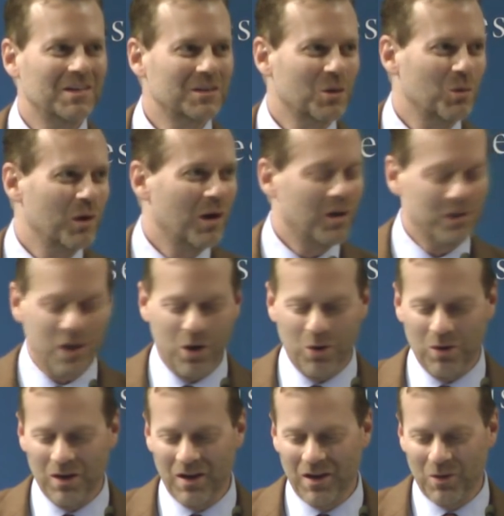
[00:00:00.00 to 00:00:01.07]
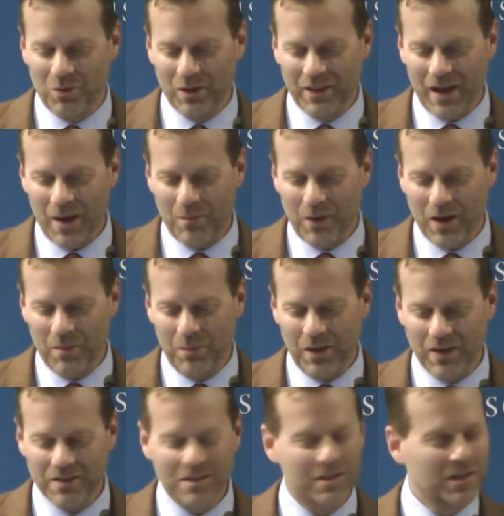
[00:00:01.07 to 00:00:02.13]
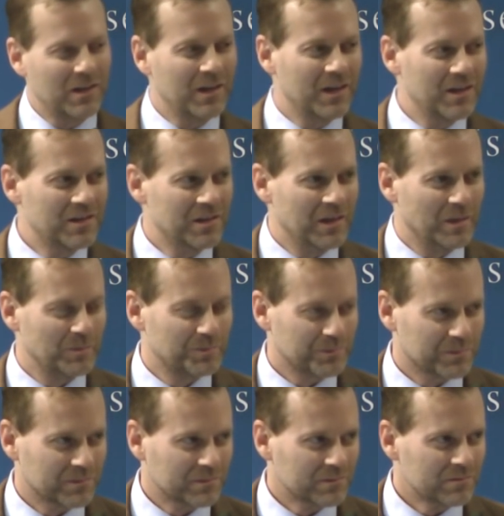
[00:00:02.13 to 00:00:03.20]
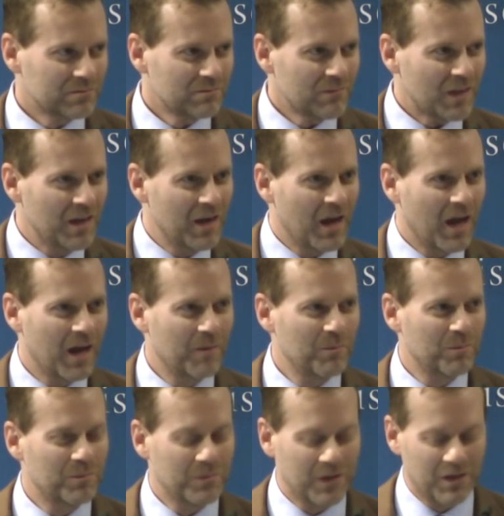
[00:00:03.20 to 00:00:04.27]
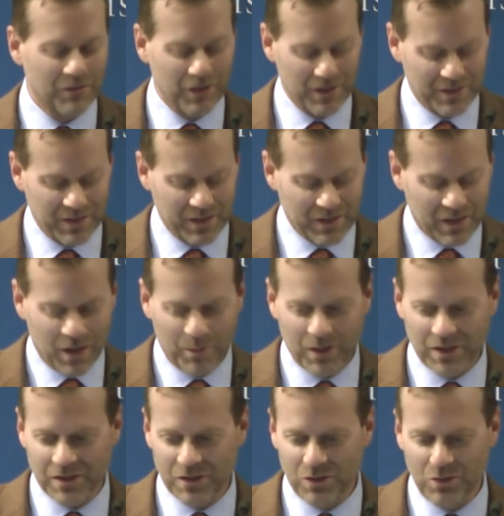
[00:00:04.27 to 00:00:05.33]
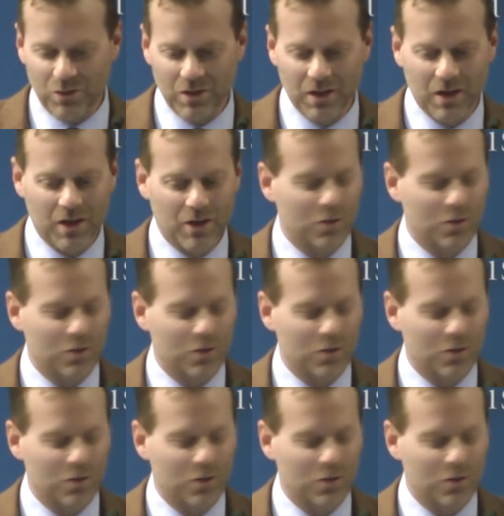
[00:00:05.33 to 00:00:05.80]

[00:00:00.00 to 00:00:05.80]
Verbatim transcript: So we all know what that might be. It's chilling, isn't it? And I'm convinced it is coming soon